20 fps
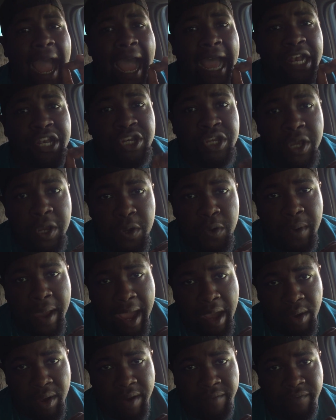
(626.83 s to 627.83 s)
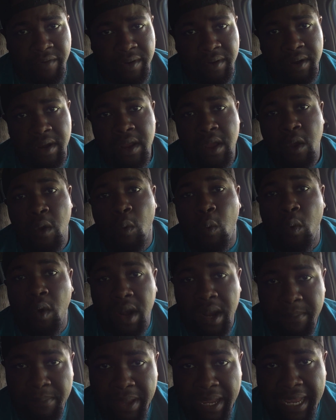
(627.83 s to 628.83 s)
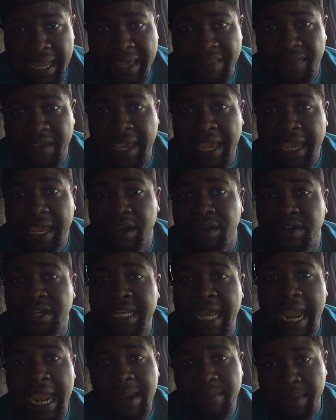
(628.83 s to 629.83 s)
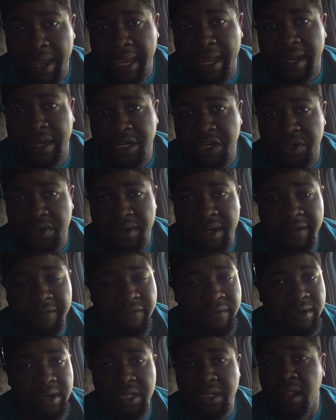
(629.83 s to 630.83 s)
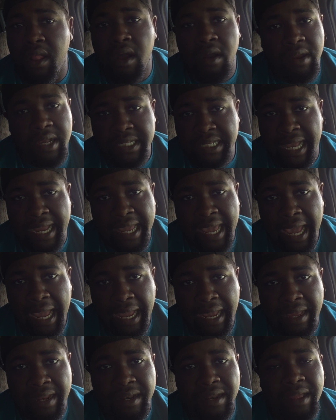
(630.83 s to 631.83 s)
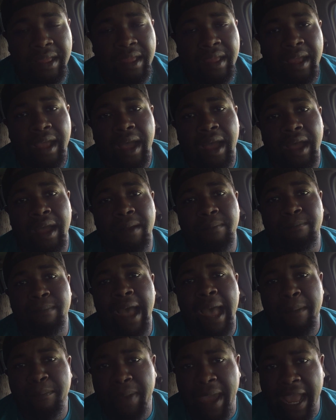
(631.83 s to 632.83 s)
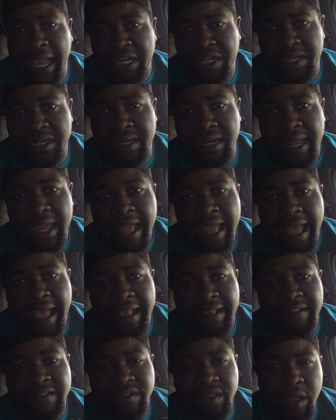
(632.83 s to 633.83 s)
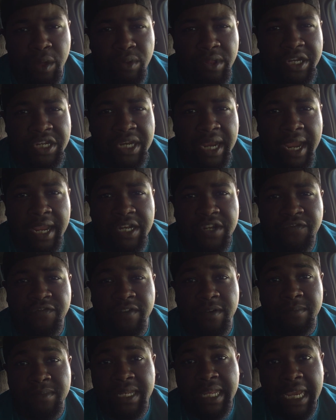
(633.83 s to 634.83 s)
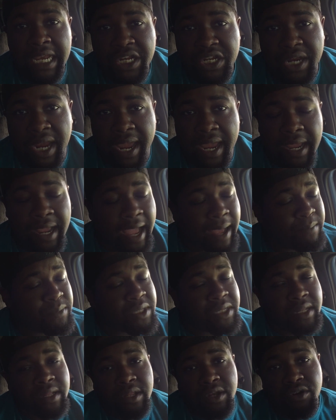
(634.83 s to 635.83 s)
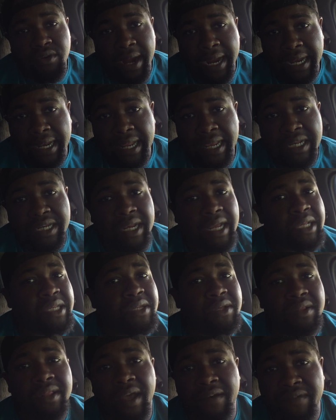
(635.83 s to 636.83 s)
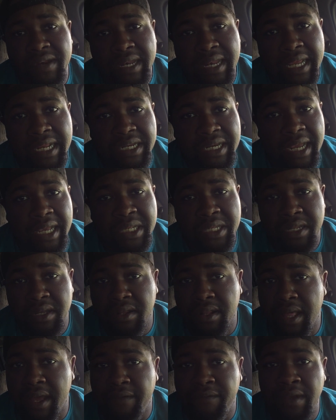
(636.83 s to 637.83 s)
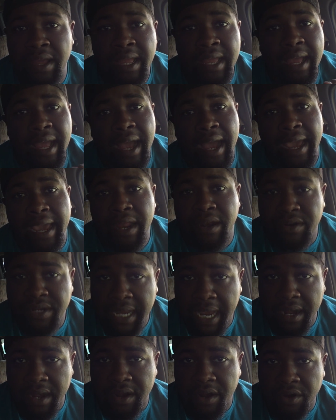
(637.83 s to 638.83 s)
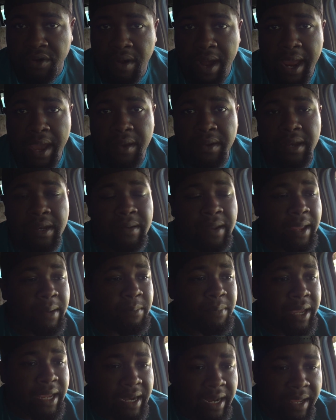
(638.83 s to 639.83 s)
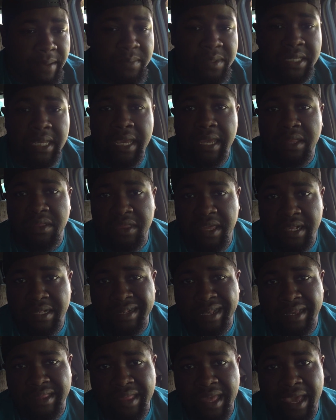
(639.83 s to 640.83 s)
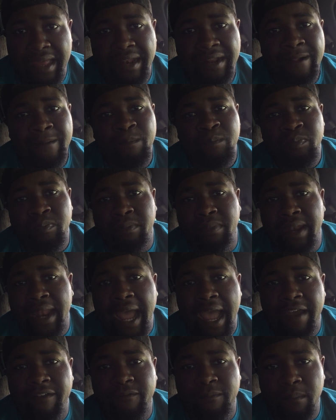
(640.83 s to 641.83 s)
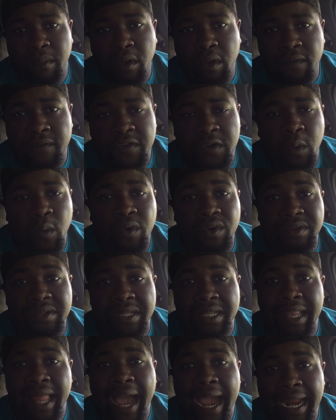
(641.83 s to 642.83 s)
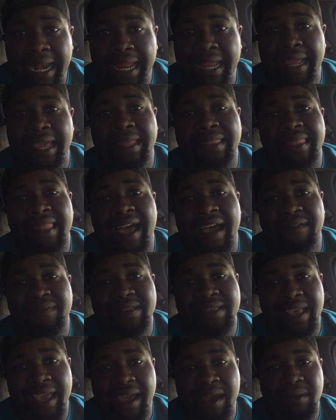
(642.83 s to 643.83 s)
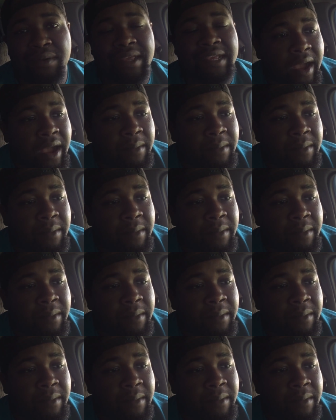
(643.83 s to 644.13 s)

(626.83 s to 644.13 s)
I do, however, want to be in the entertainment industry for as long as I can. My passion has slowly changed from DJing. I'm still a great DJ. I still love to DJ, still love entertaining a crowd and being an MC and things like that. But I have moved towards lighting and live sound.